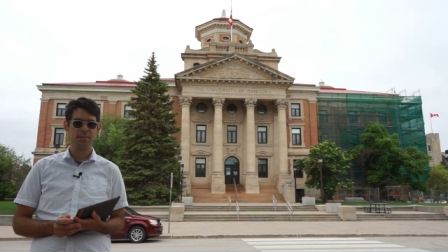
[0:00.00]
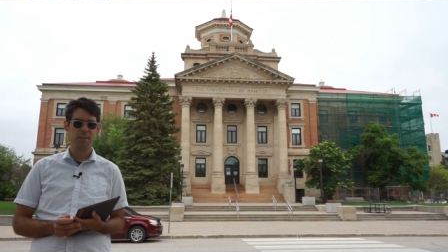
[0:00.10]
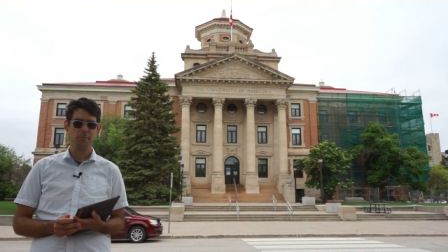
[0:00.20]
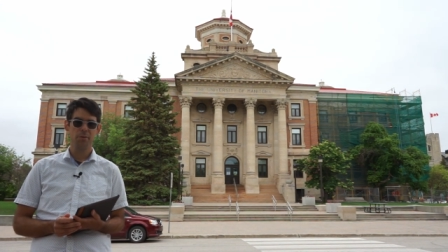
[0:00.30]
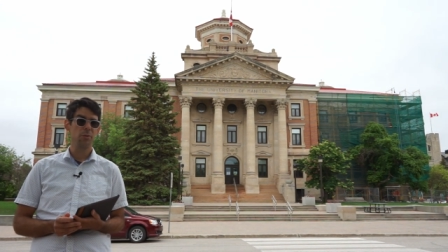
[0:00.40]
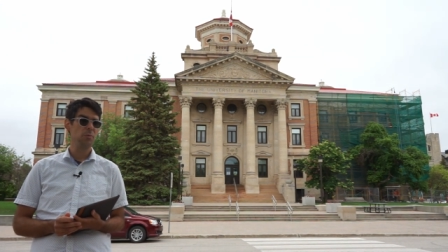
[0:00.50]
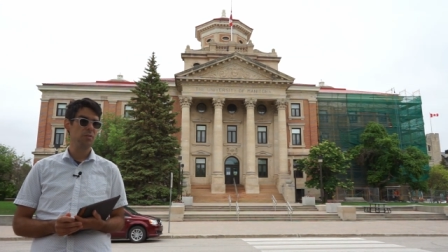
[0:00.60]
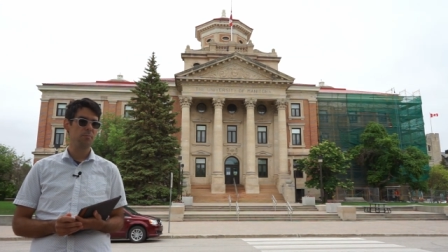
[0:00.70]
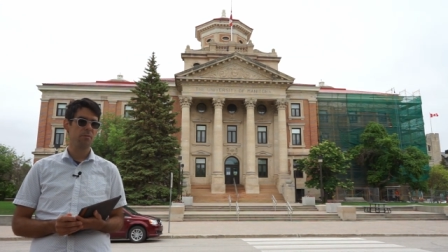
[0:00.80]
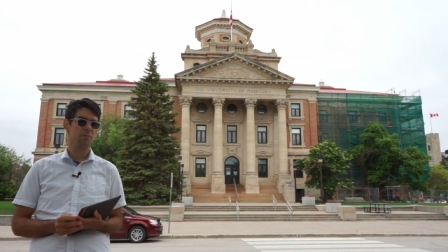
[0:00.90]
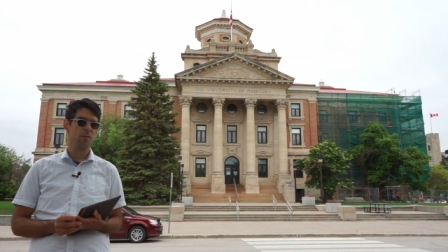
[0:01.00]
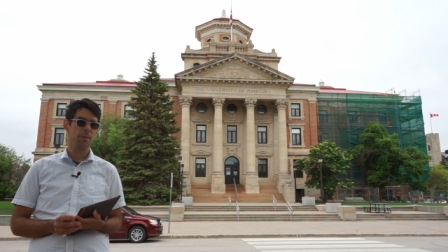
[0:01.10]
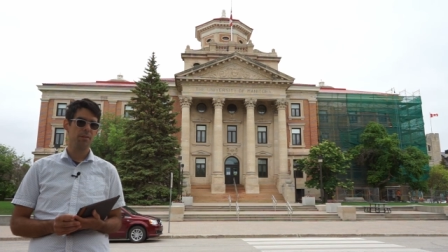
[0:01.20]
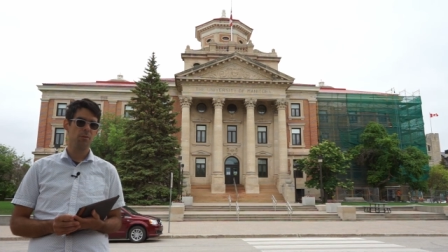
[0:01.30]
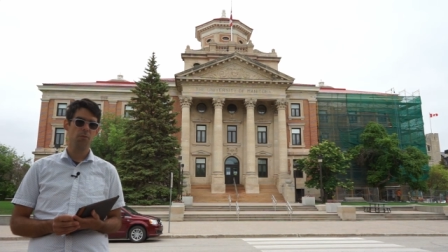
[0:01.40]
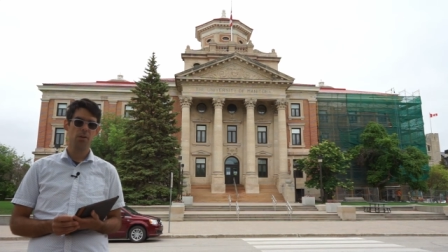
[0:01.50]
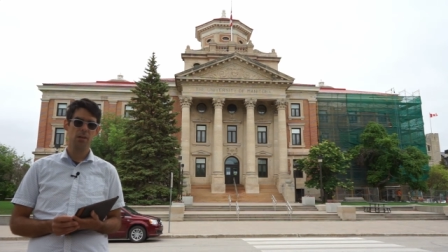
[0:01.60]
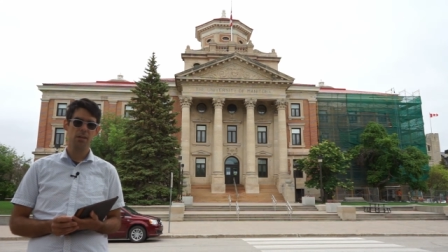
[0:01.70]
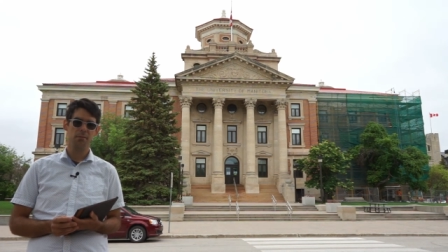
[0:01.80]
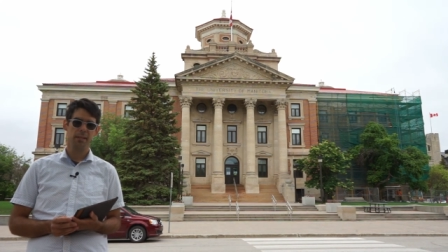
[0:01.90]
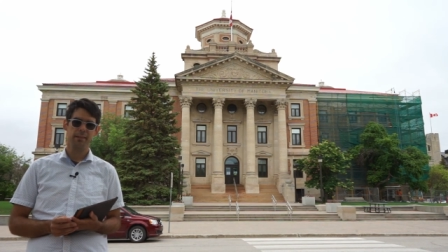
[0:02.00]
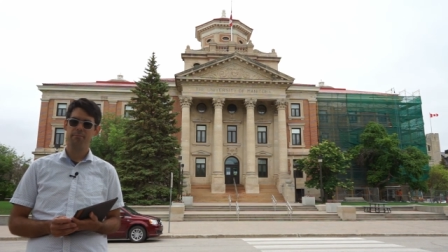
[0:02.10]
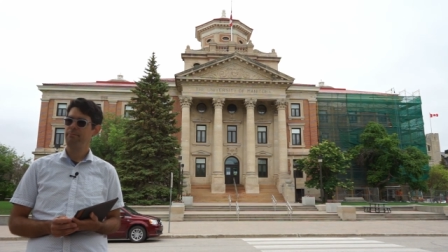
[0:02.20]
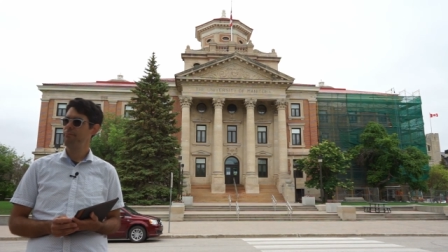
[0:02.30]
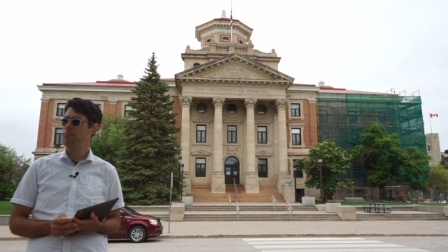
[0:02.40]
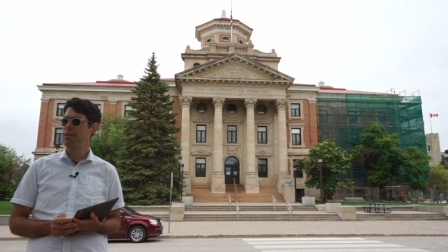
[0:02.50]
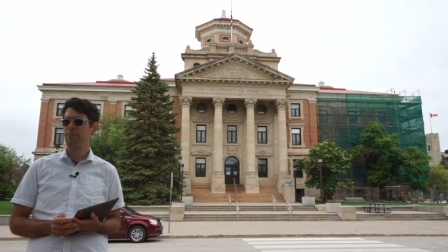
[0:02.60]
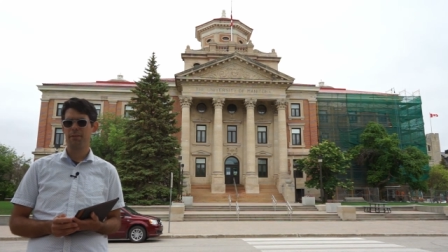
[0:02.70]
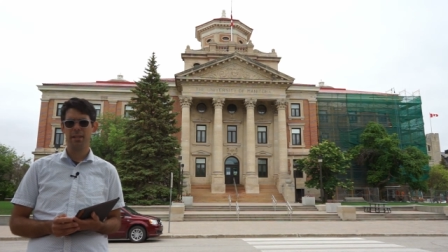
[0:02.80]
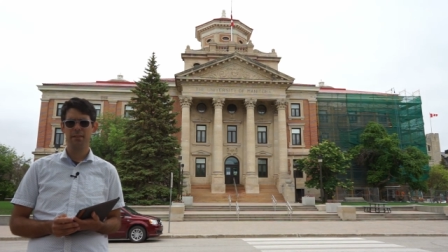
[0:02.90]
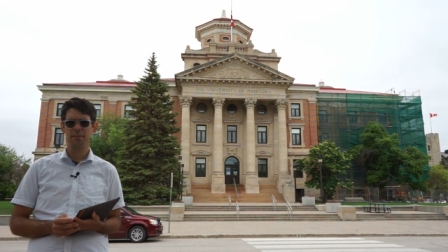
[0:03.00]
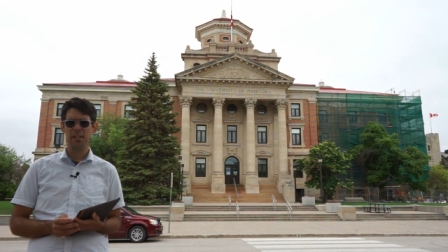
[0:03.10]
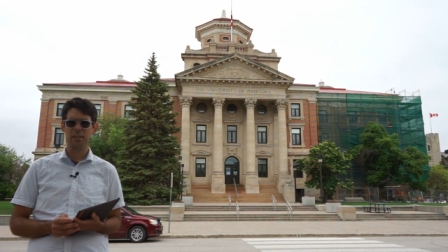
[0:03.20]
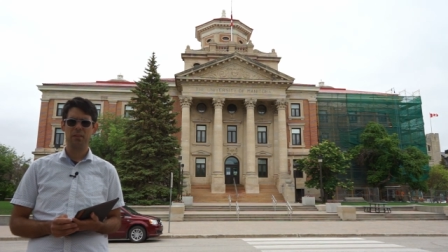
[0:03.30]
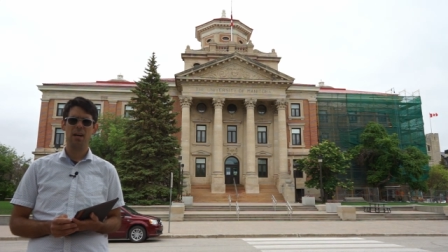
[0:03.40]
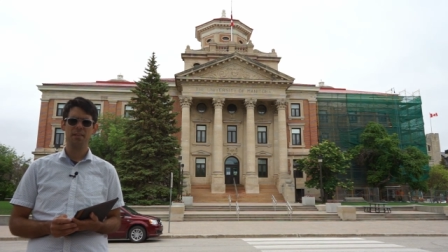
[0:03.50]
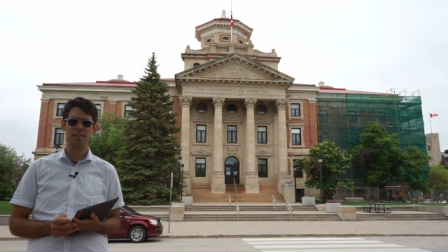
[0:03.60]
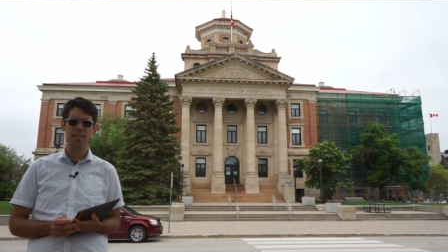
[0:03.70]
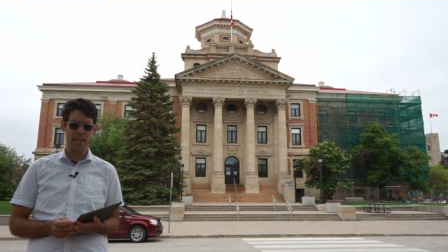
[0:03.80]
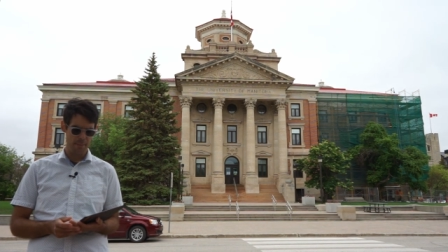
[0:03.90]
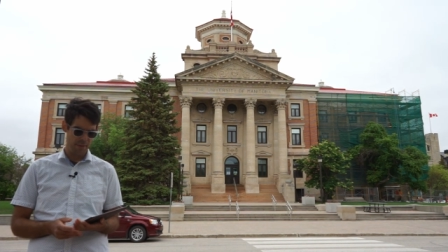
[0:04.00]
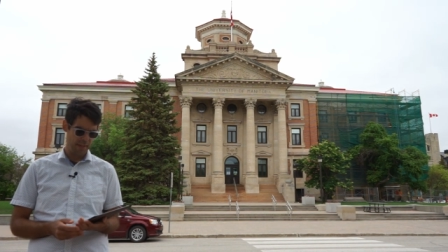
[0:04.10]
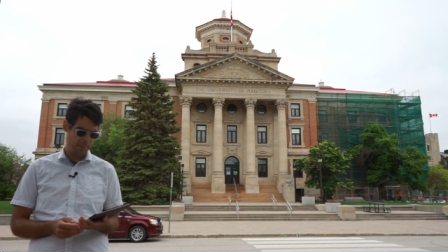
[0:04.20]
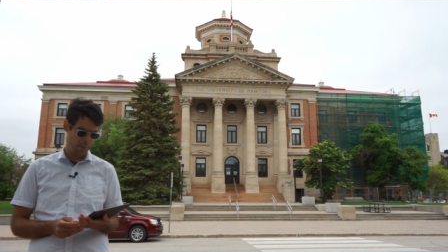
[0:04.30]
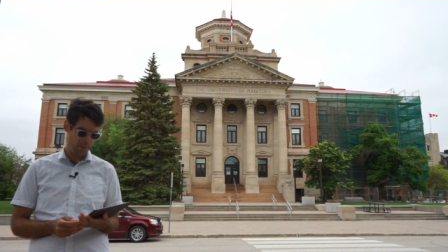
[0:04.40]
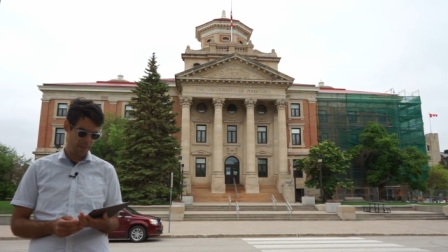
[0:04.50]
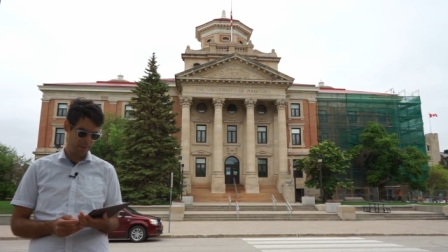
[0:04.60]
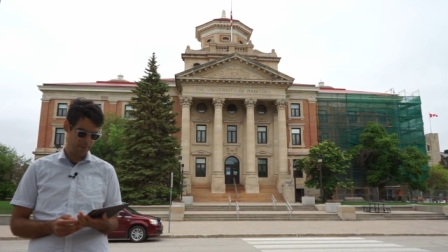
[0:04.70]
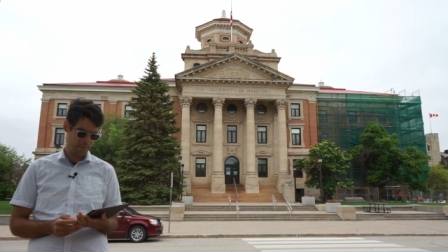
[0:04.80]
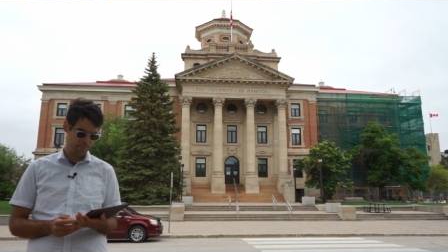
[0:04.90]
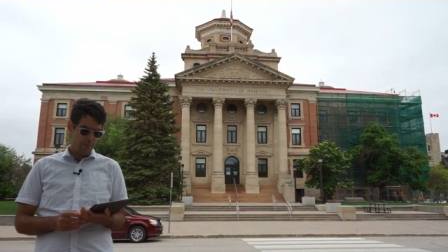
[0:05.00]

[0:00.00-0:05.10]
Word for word: and it reduces performance overall, well, we've kind of like lost the game at that point.